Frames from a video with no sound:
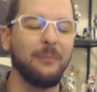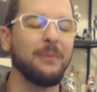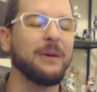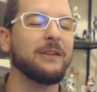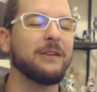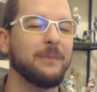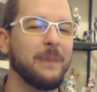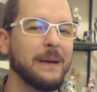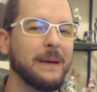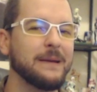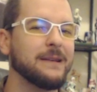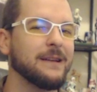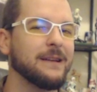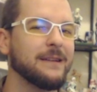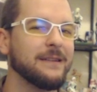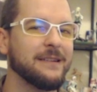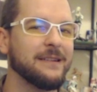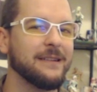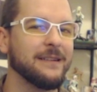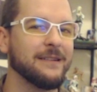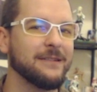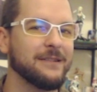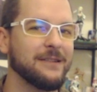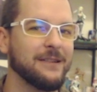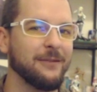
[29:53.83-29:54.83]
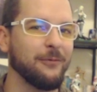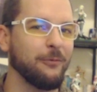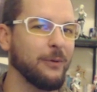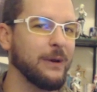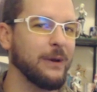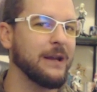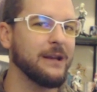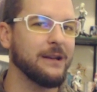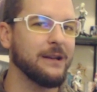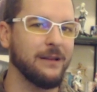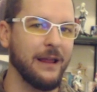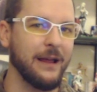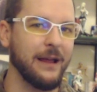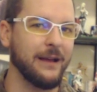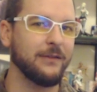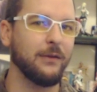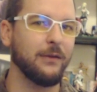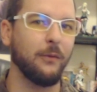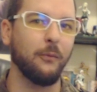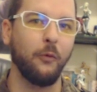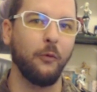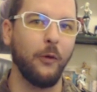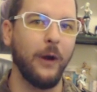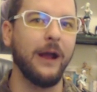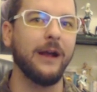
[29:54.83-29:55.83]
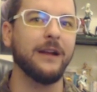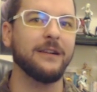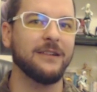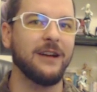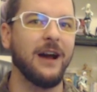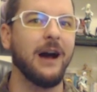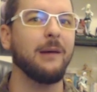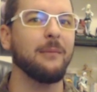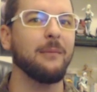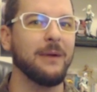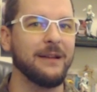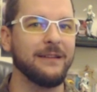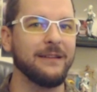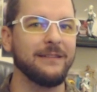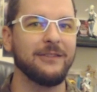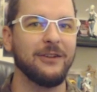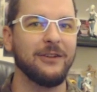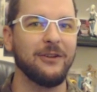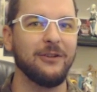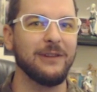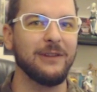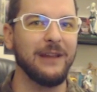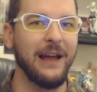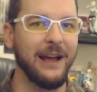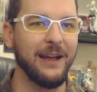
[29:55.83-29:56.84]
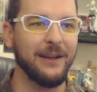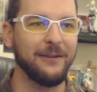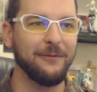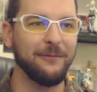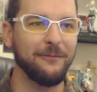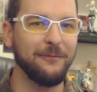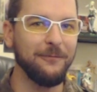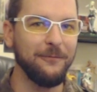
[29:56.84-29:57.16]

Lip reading: expecting to read like some rant comments too, like